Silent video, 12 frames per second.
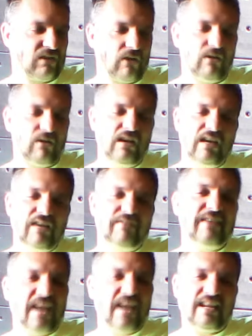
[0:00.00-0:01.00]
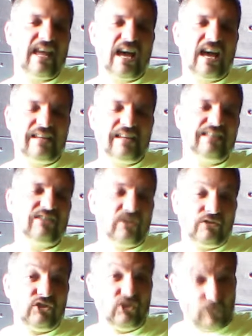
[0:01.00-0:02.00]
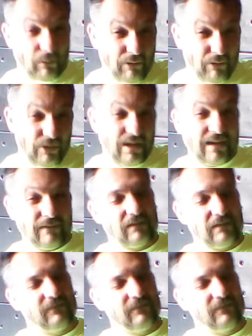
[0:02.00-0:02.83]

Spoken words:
So if you got any ideas on jewel thieves,